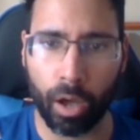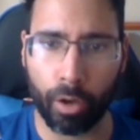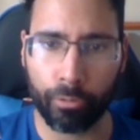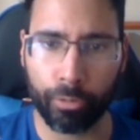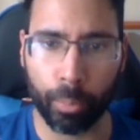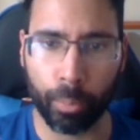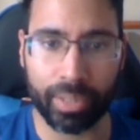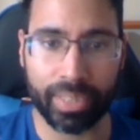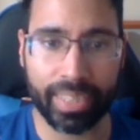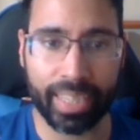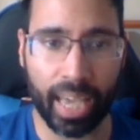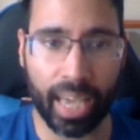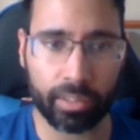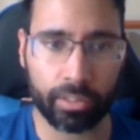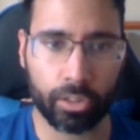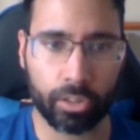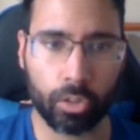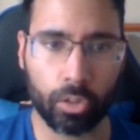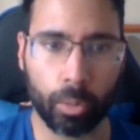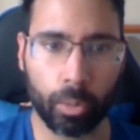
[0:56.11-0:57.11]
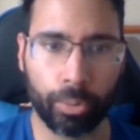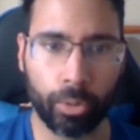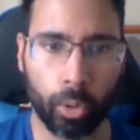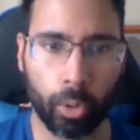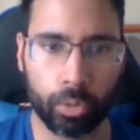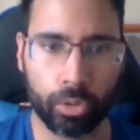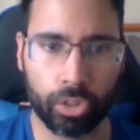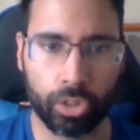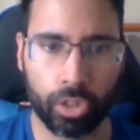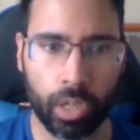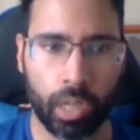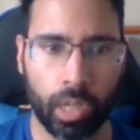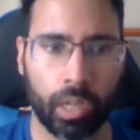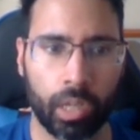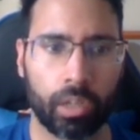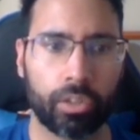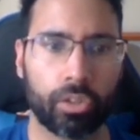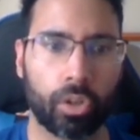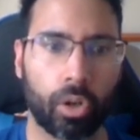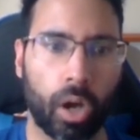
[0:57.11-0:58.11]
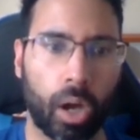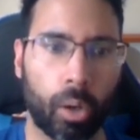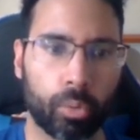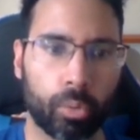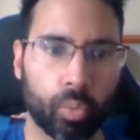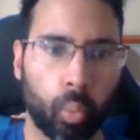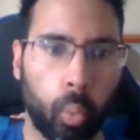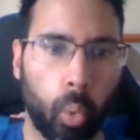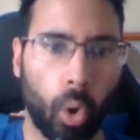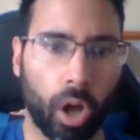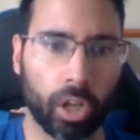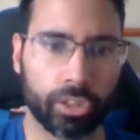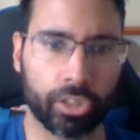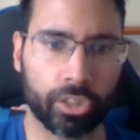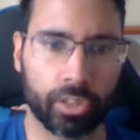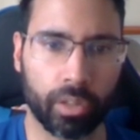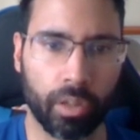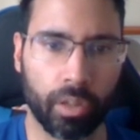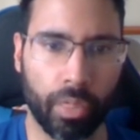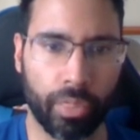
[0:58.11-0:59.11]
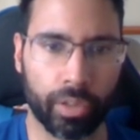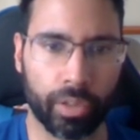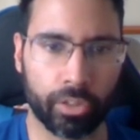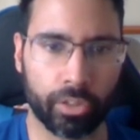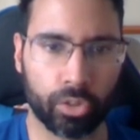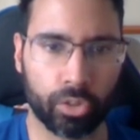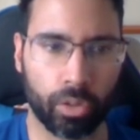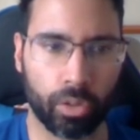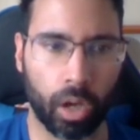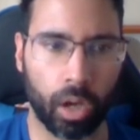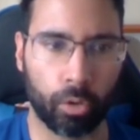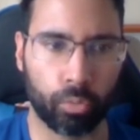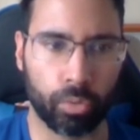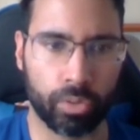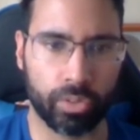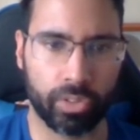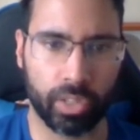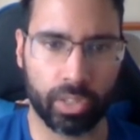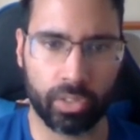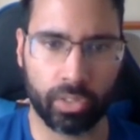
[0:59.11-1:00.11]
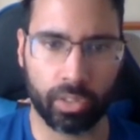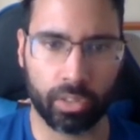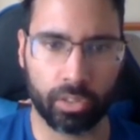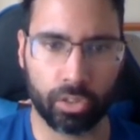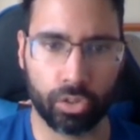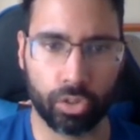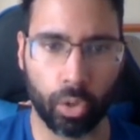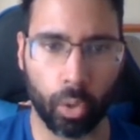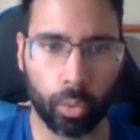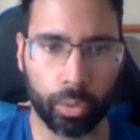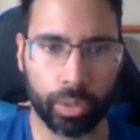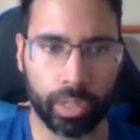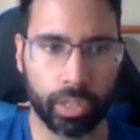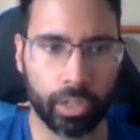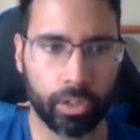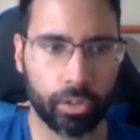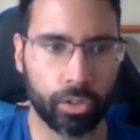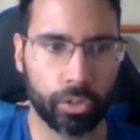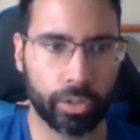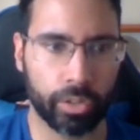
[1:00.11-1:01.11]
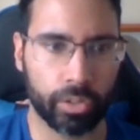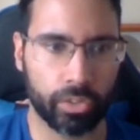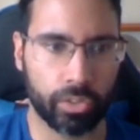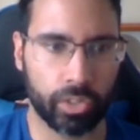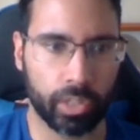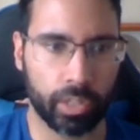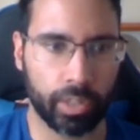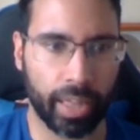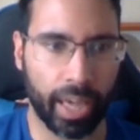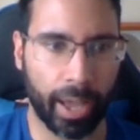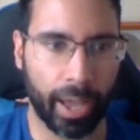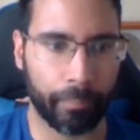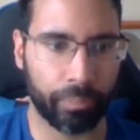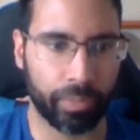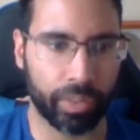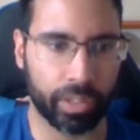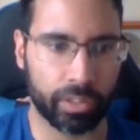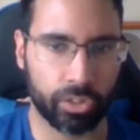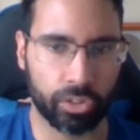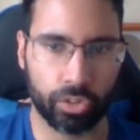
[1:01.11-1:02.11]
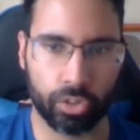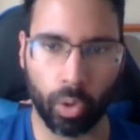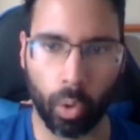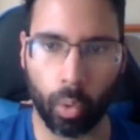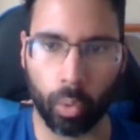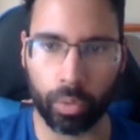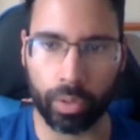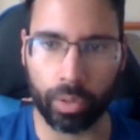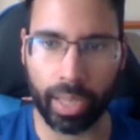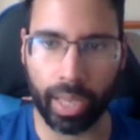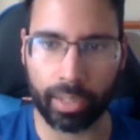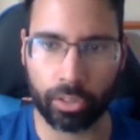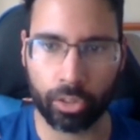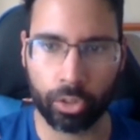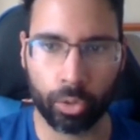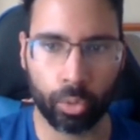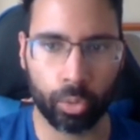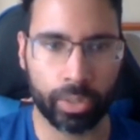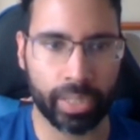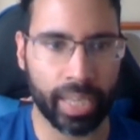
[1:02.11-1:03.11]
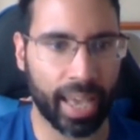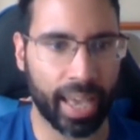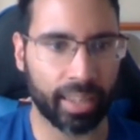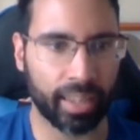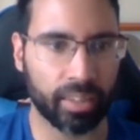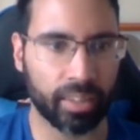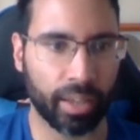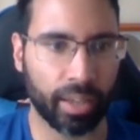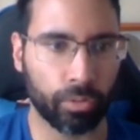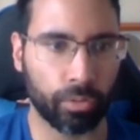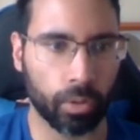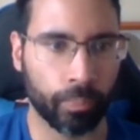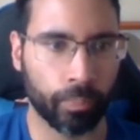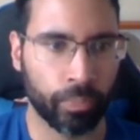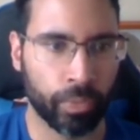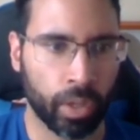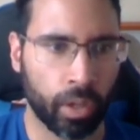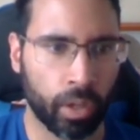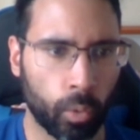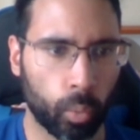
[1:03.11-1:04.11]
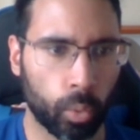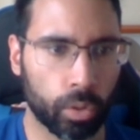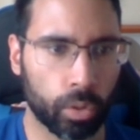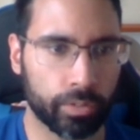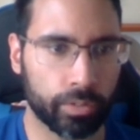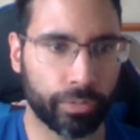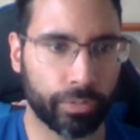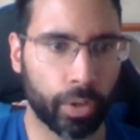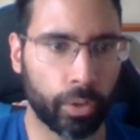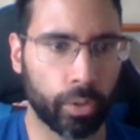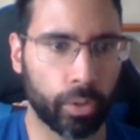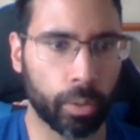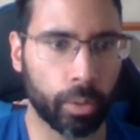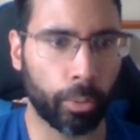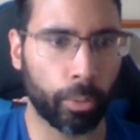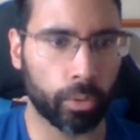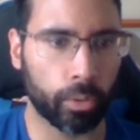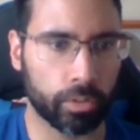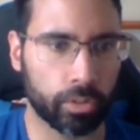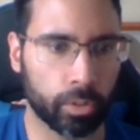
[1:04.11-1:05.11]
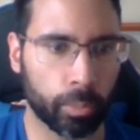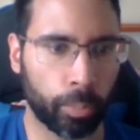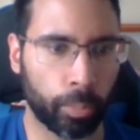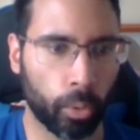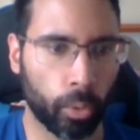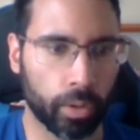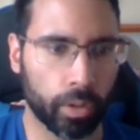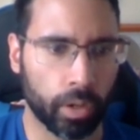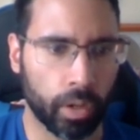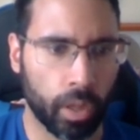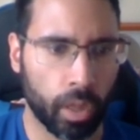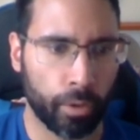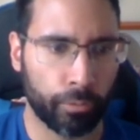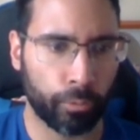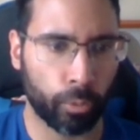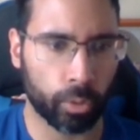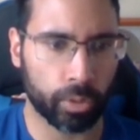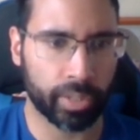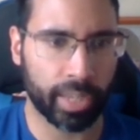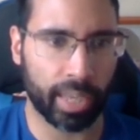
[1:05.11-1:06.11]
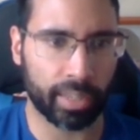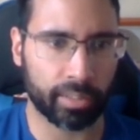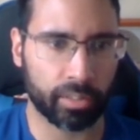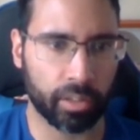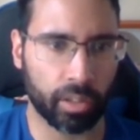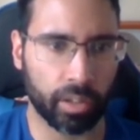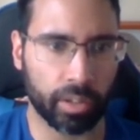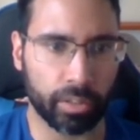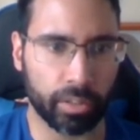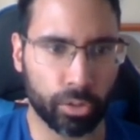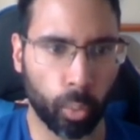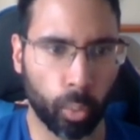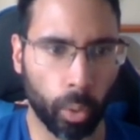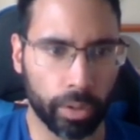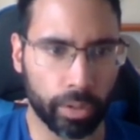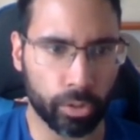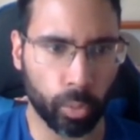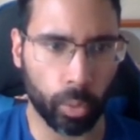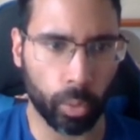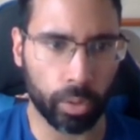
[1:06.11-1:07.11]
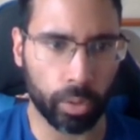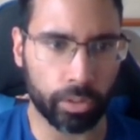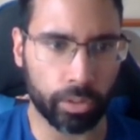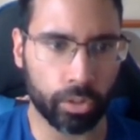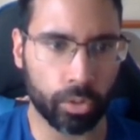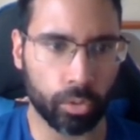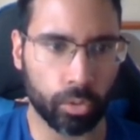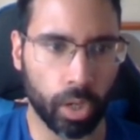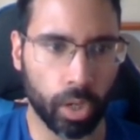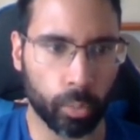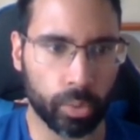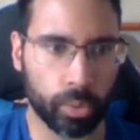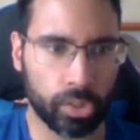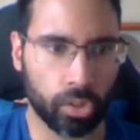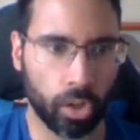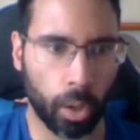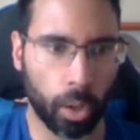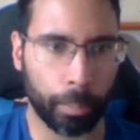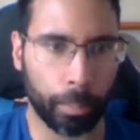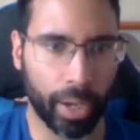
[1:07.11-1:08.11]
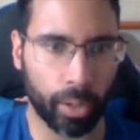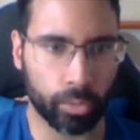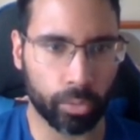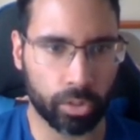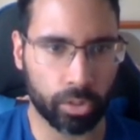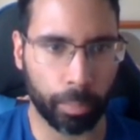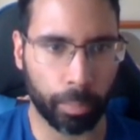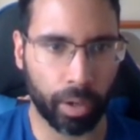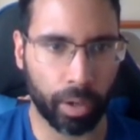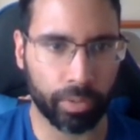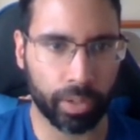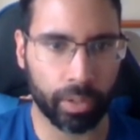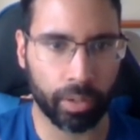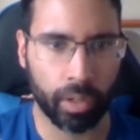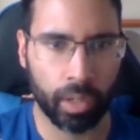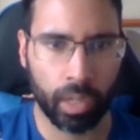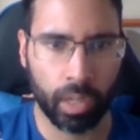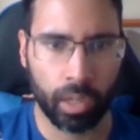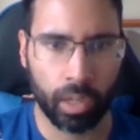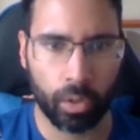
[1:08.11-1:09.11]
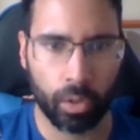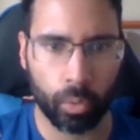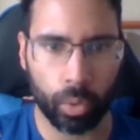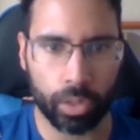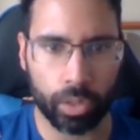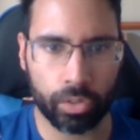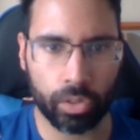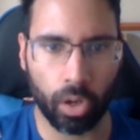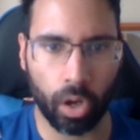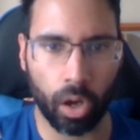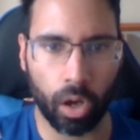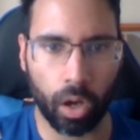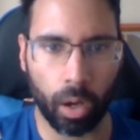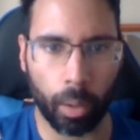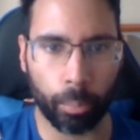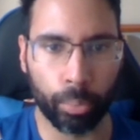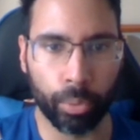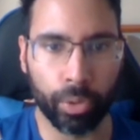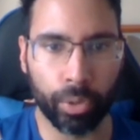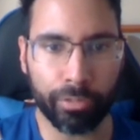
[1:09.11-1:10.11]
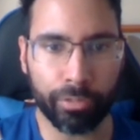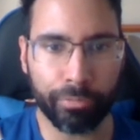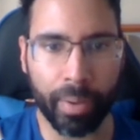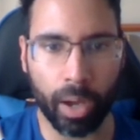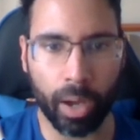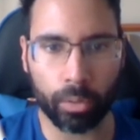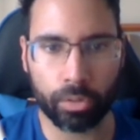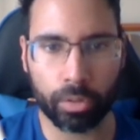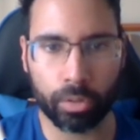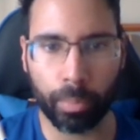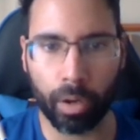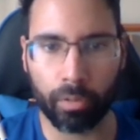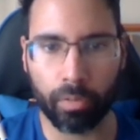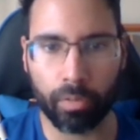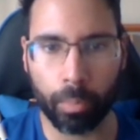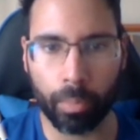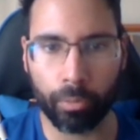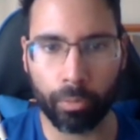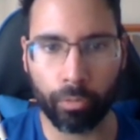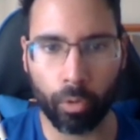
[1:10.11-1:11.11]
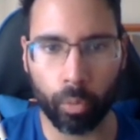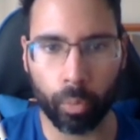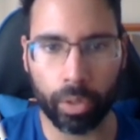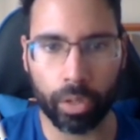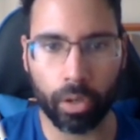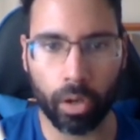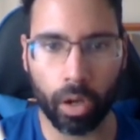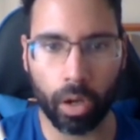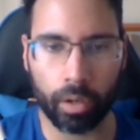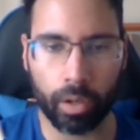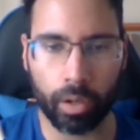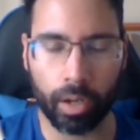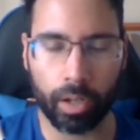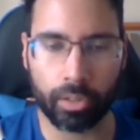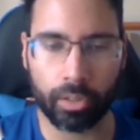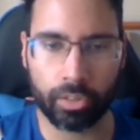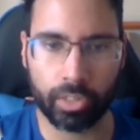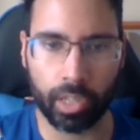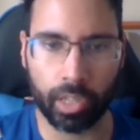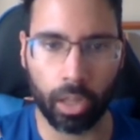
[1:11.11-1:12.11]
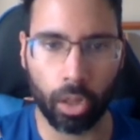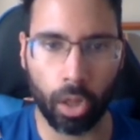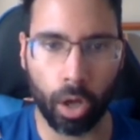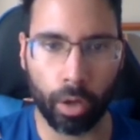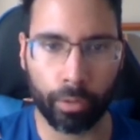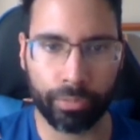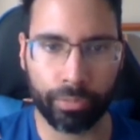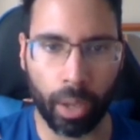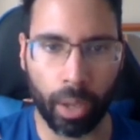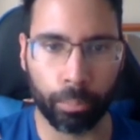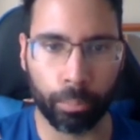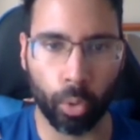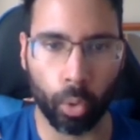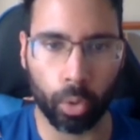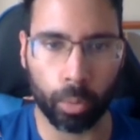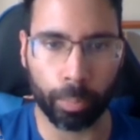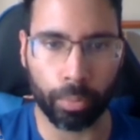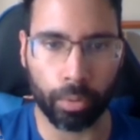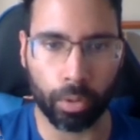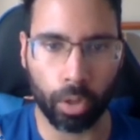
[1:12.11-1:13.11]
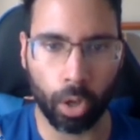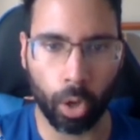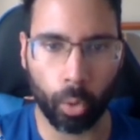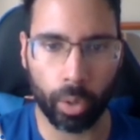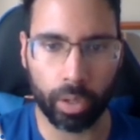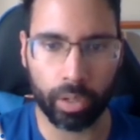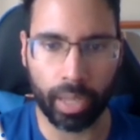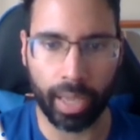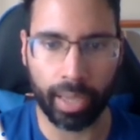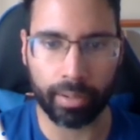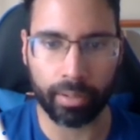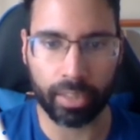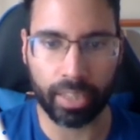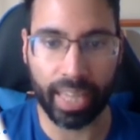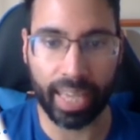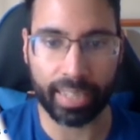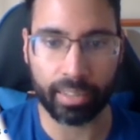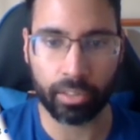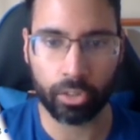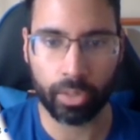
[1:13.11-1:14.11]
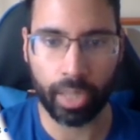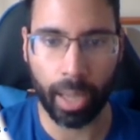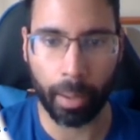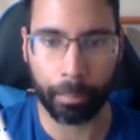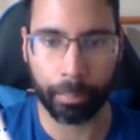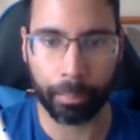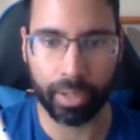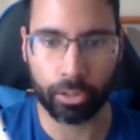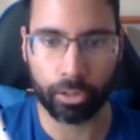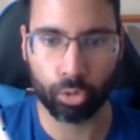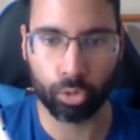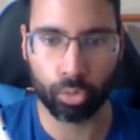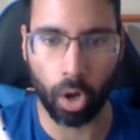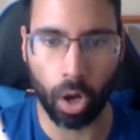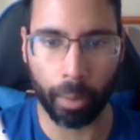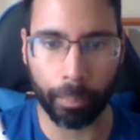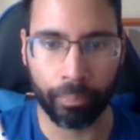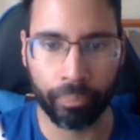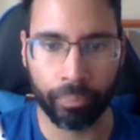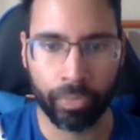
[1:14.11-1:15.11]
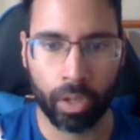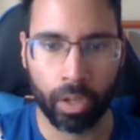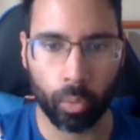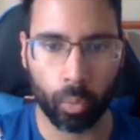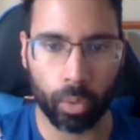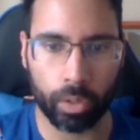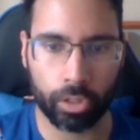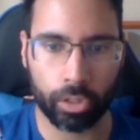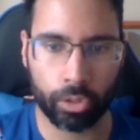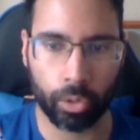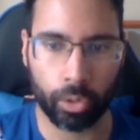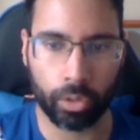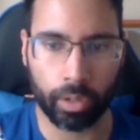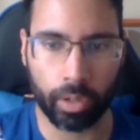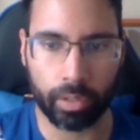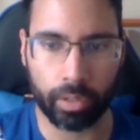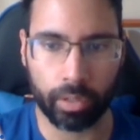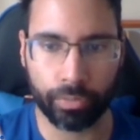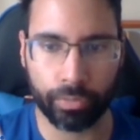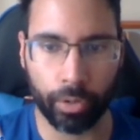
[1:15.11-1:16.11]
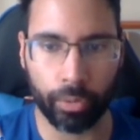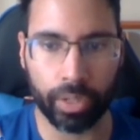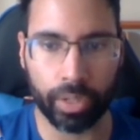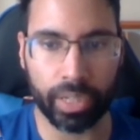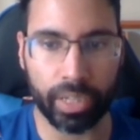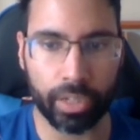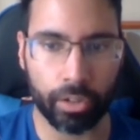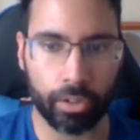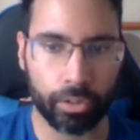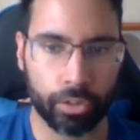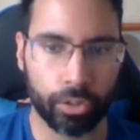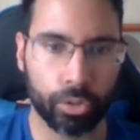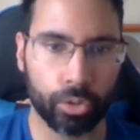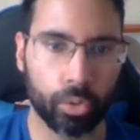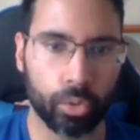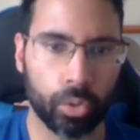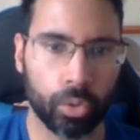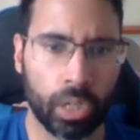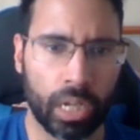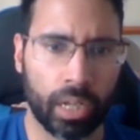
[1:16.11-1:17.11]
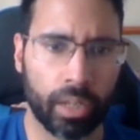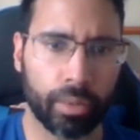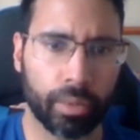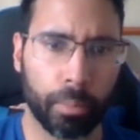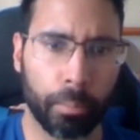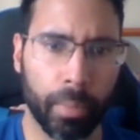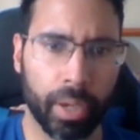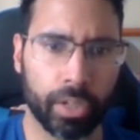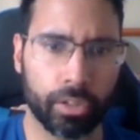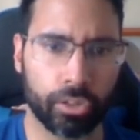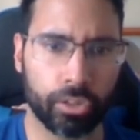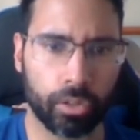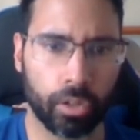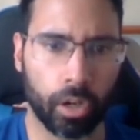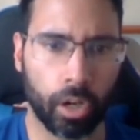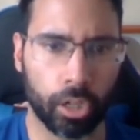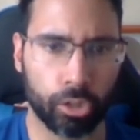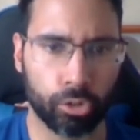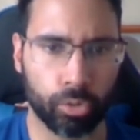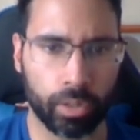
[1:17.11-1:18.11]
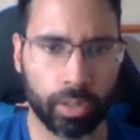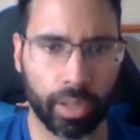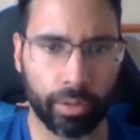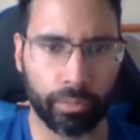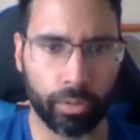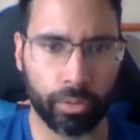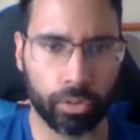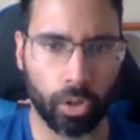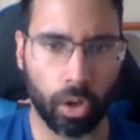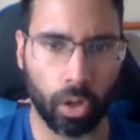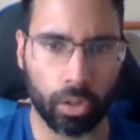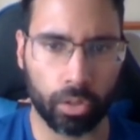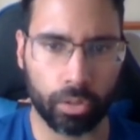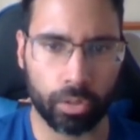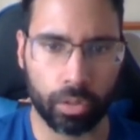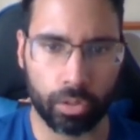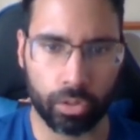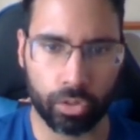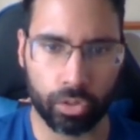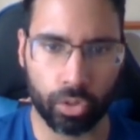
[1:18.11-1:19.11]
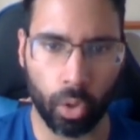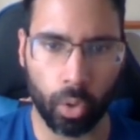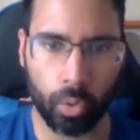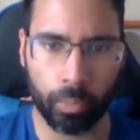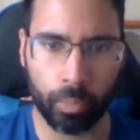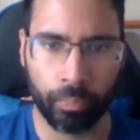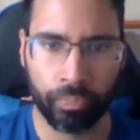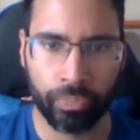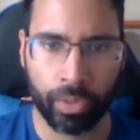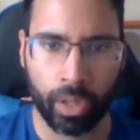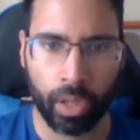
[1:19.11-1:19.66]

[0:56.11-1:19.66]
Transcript: From a technical approach, I was watching this resistance zone here. You can see that this zone, that 210 level, was very important support for Tesla in 2022, right? We saw a bounce above it. We saw a brief bounce above it before we got a sell-off that broke below it and led to that big drop, which took us very near to the major 100 level dollar zone.